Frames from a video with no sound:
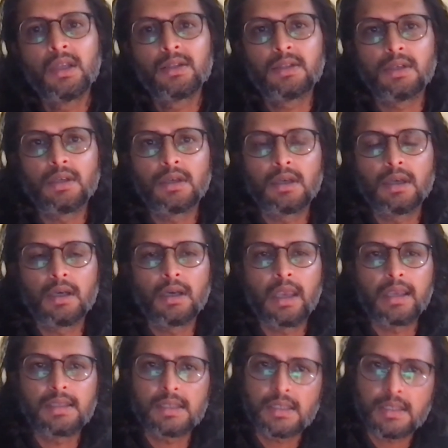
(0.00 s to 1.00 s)
the
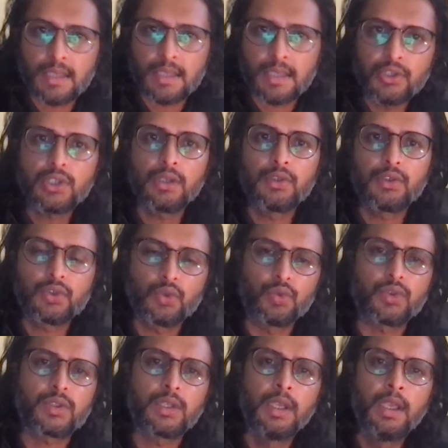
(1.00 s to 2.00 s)
existential
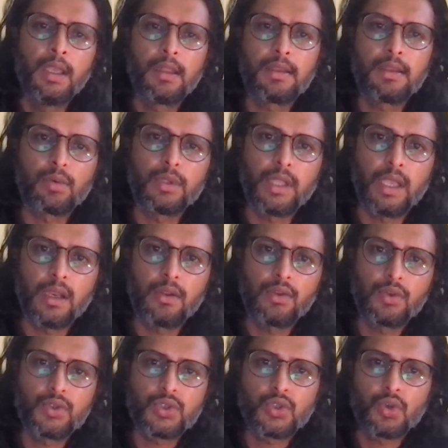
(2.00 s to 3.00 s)
truths that were there in
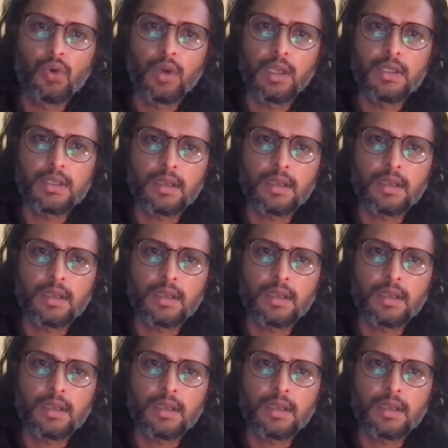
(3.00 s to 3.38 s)
those stories.